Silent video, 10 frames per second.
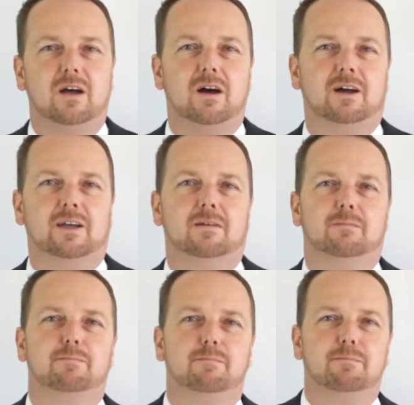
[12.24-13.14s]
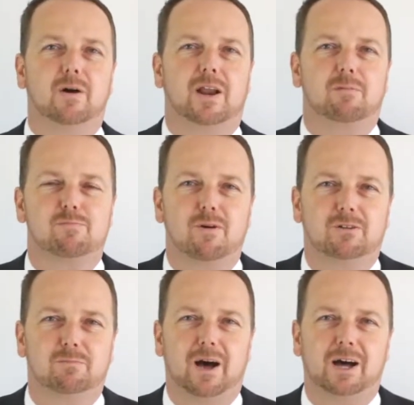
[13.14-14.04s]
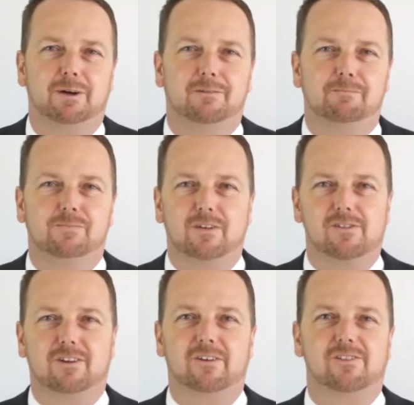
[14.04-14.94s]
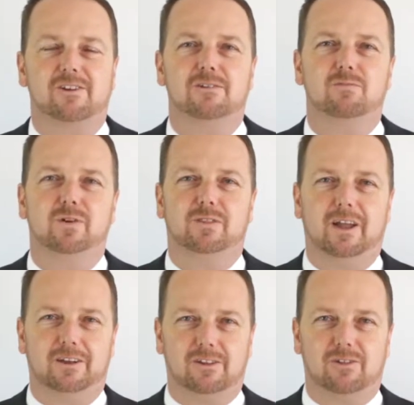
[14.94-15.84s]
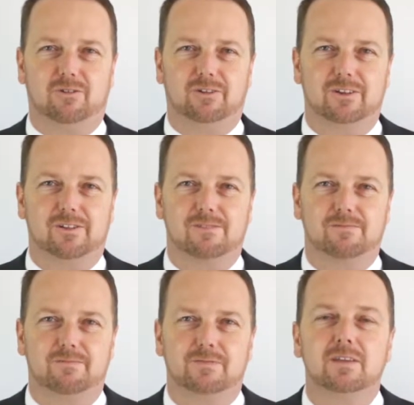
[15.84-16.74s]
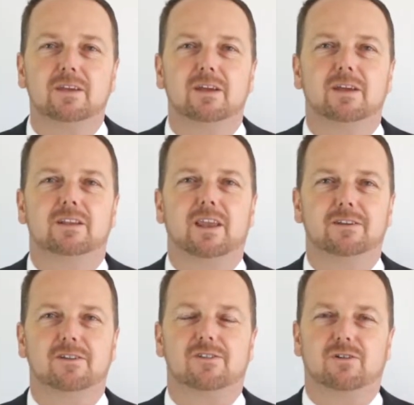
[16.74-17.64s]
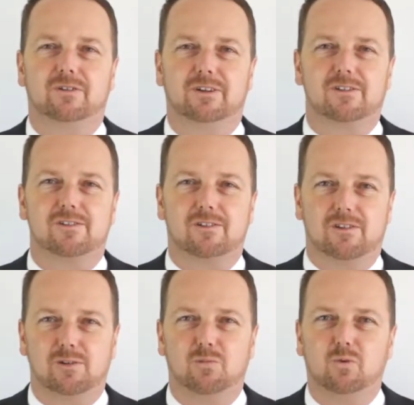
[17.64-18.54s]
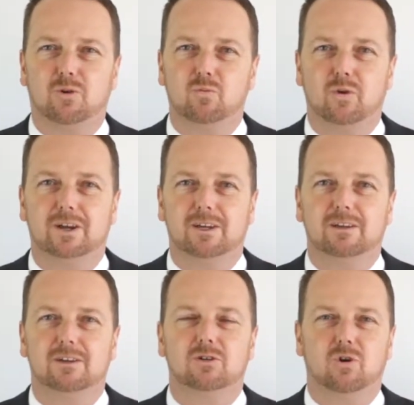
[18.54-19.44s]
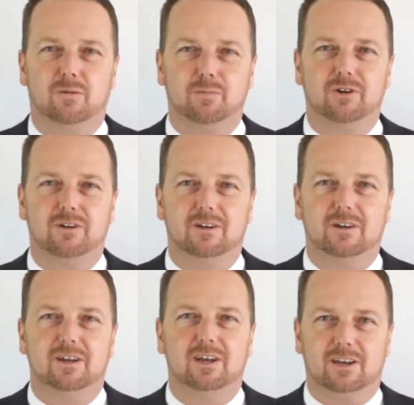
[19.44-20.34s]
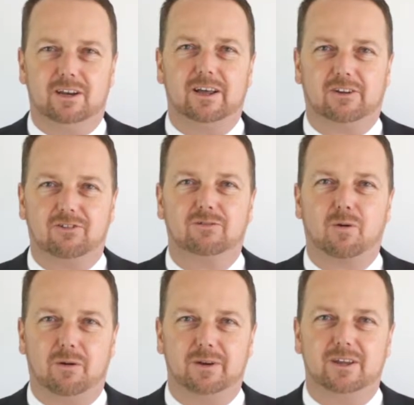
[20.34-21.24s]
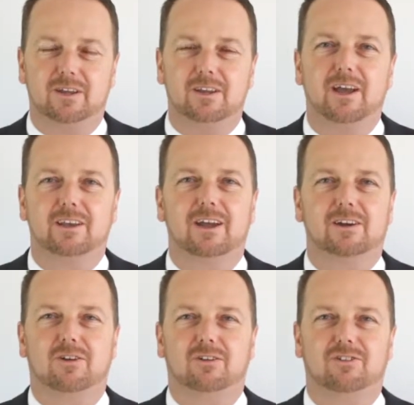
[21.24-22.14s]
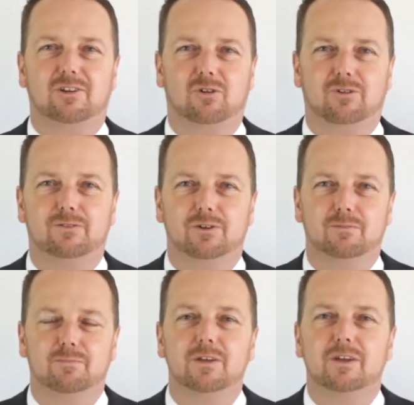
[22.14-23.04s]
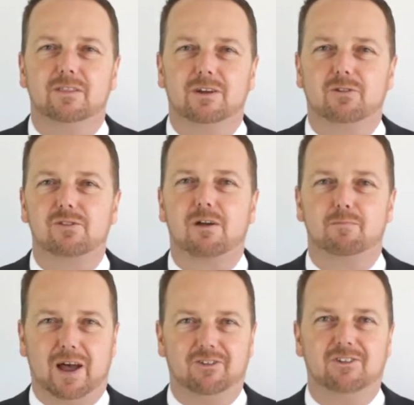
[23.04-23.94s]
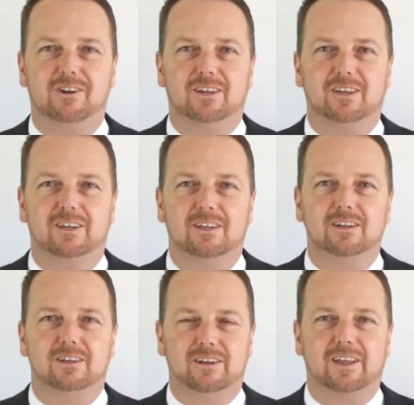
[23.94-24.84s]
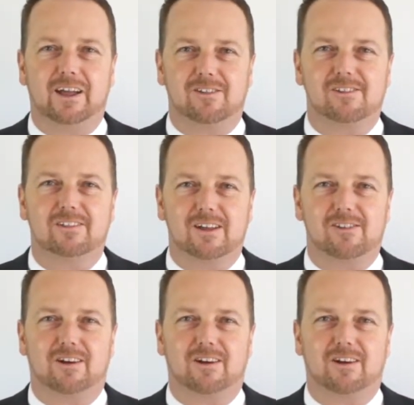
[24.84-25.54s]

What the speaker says: Hi, my name's Michael Barber, solicitor with Dundas Lawyers. Dundas Lawyers is an award-winning corporate, intellectual property and technology law firm that also passionately litigates in these